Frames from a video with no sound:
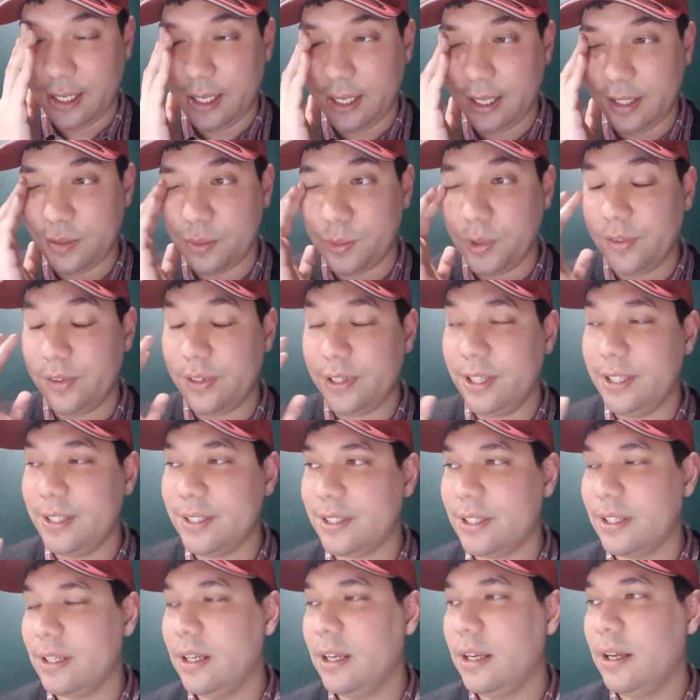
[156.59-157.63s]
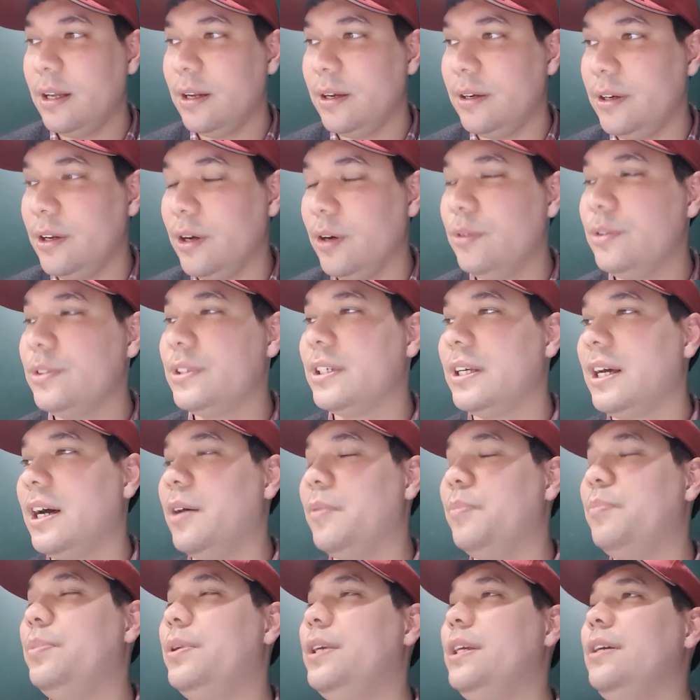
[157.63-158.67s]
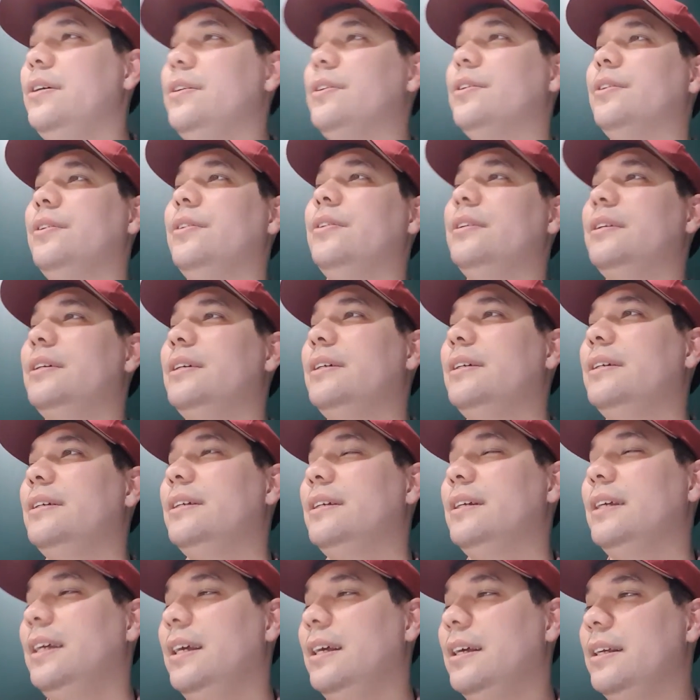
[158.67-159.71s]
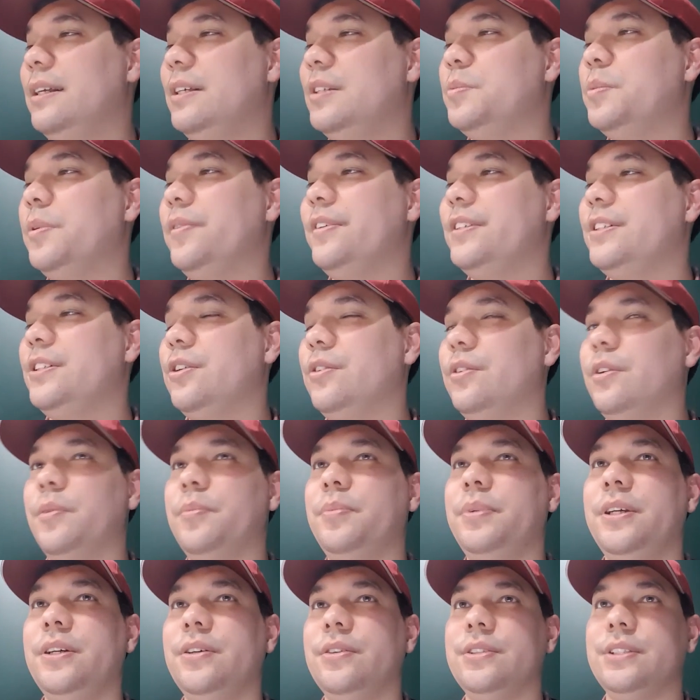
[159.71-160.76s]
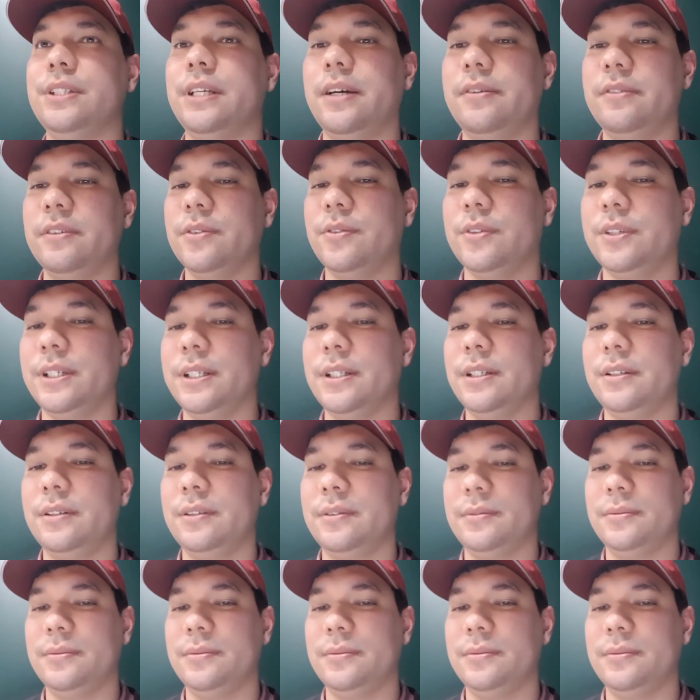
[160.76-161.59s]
his movies don't appeal. His movies don't appeal to everyone.